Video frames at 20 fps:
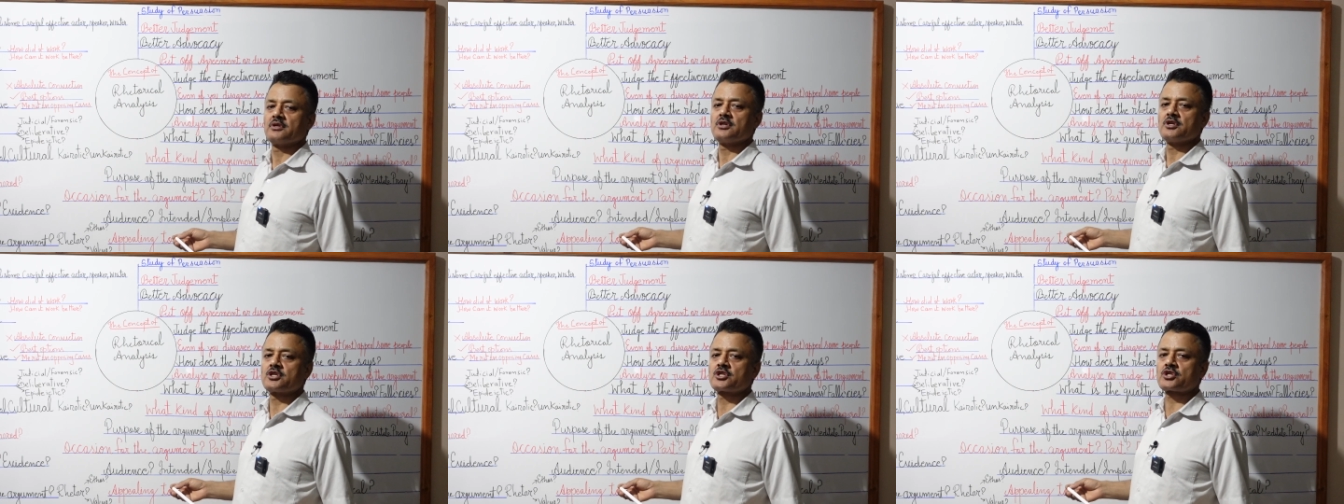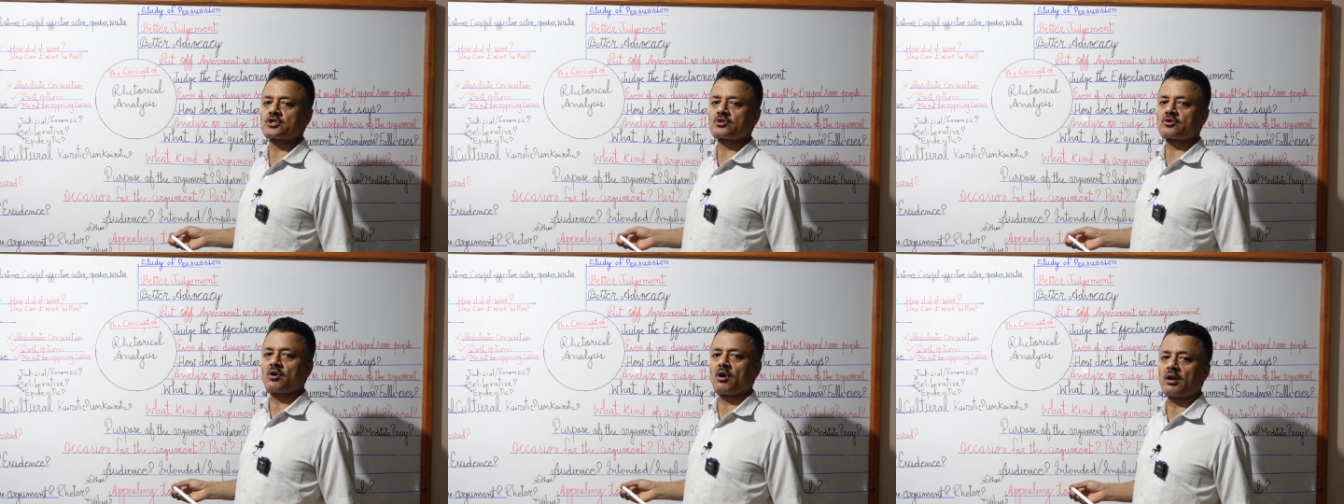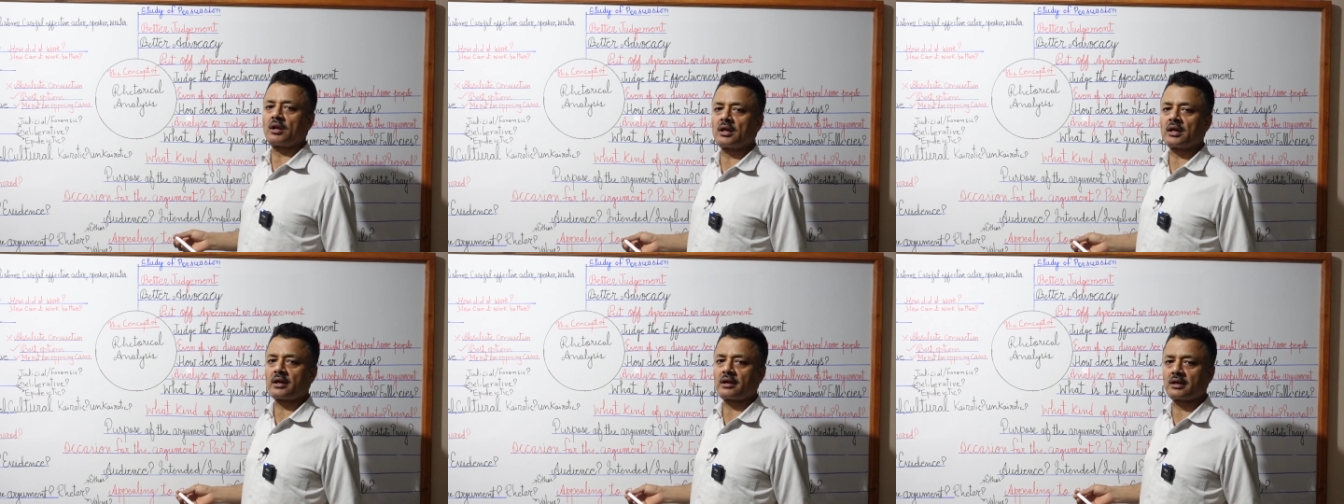
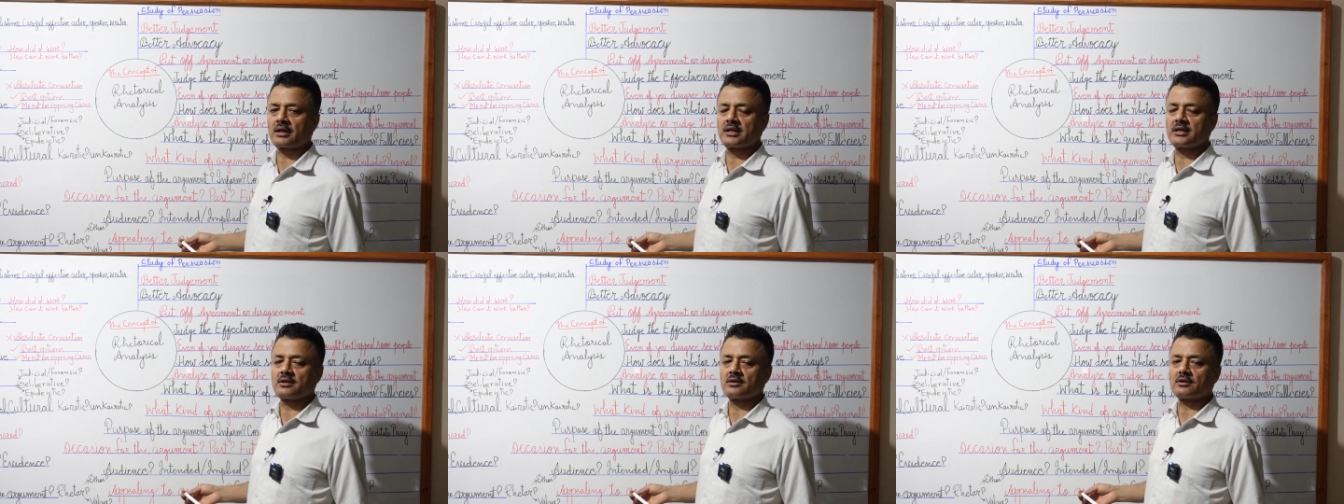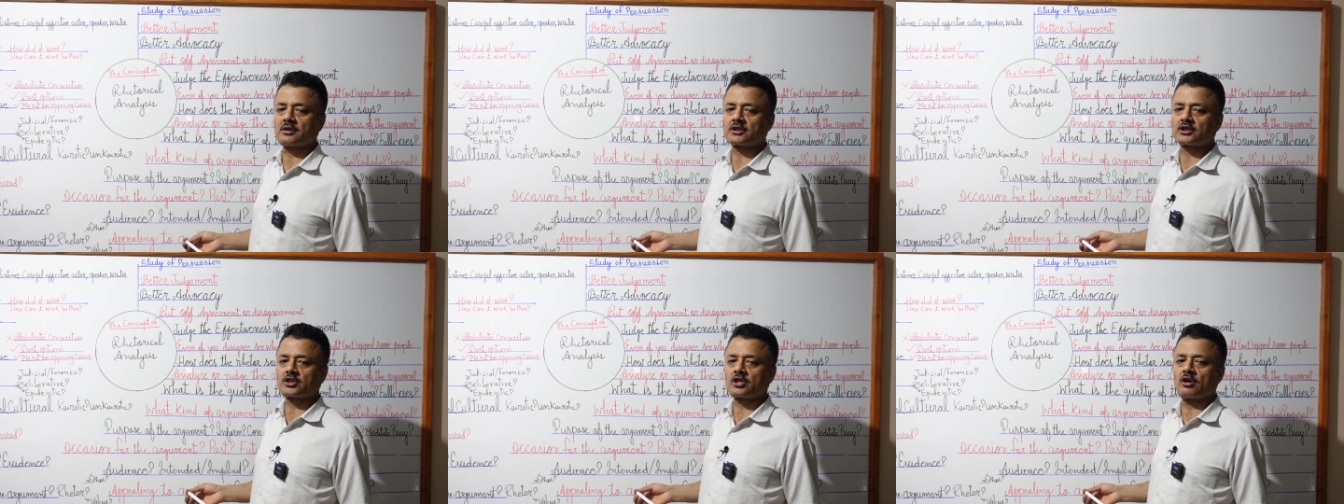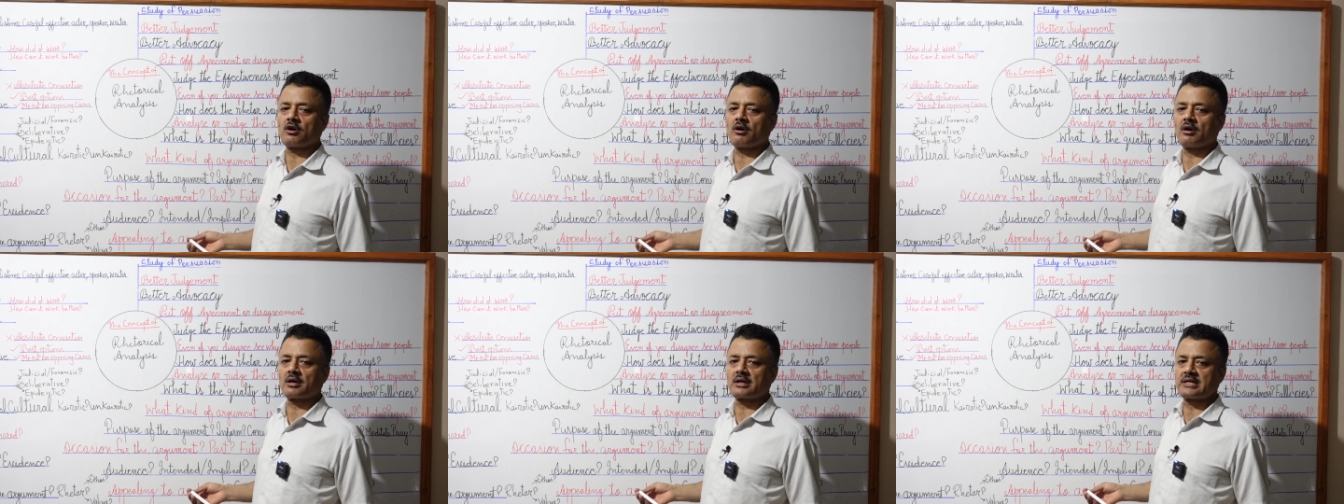scholarly
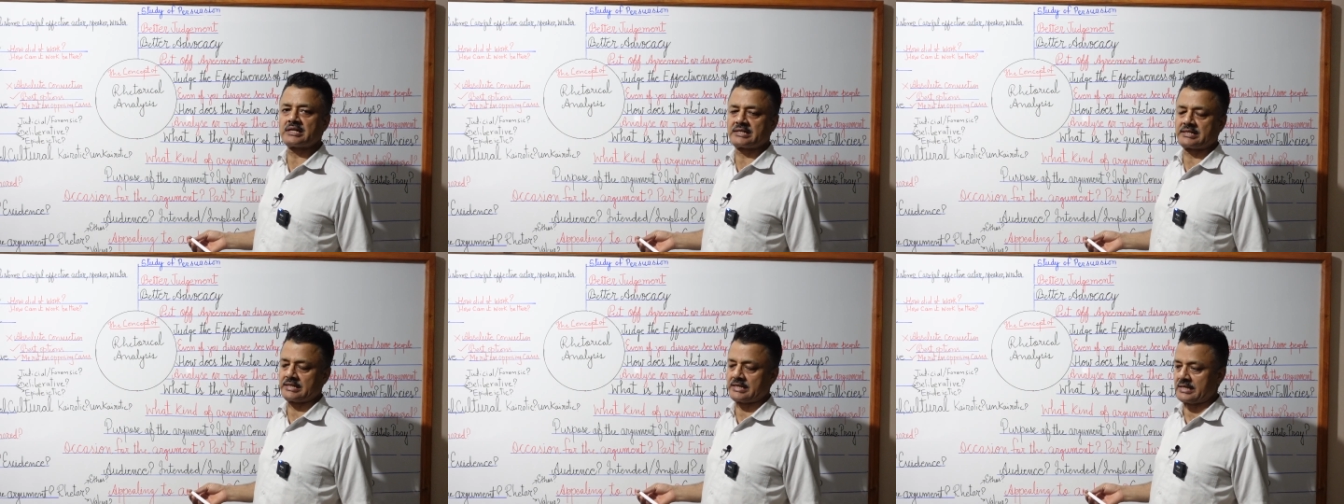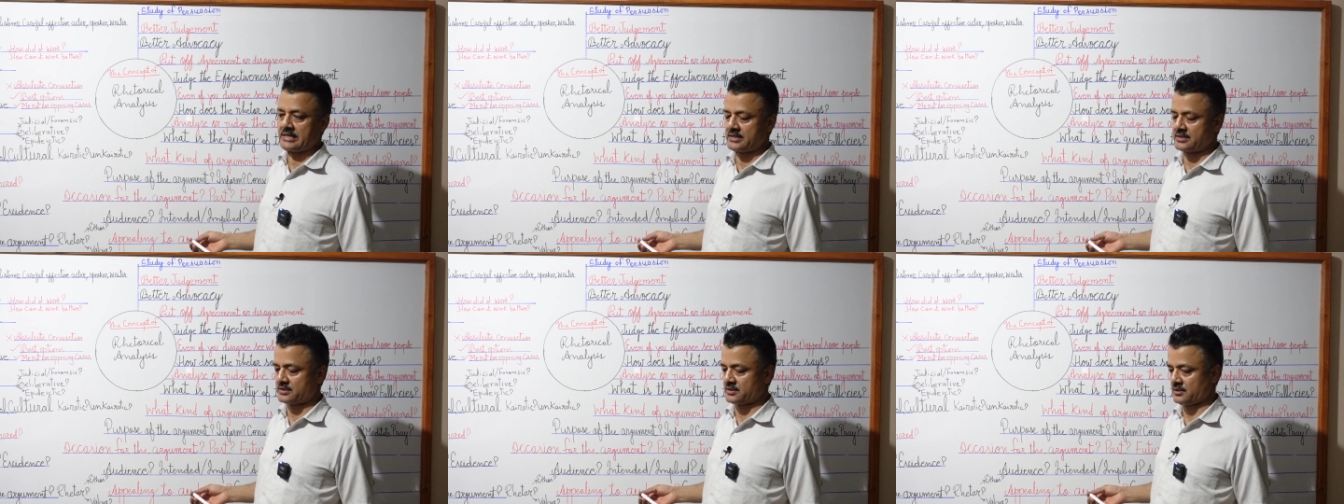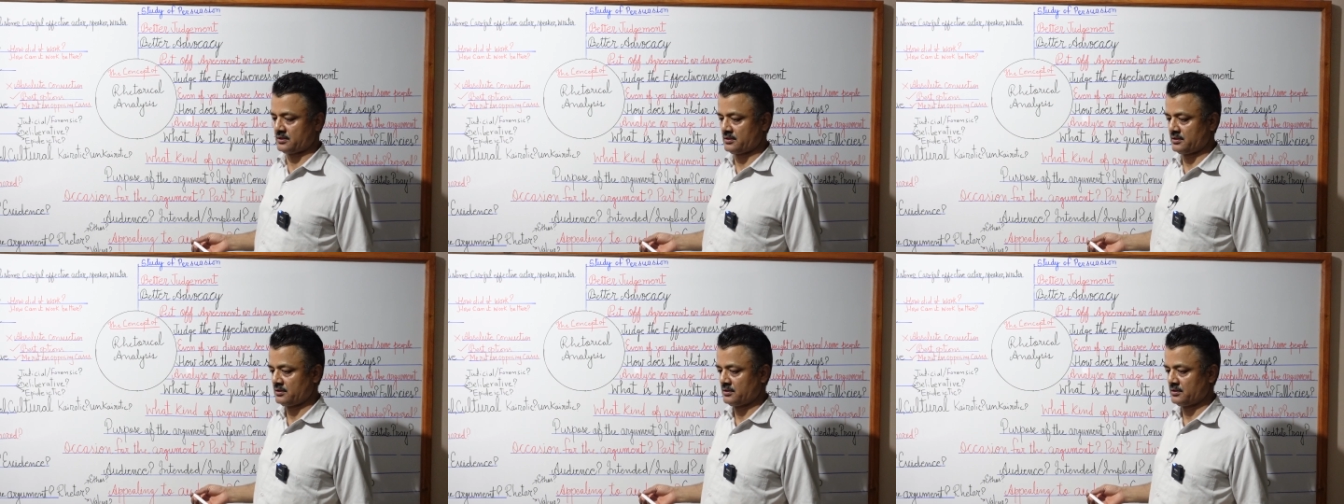authorities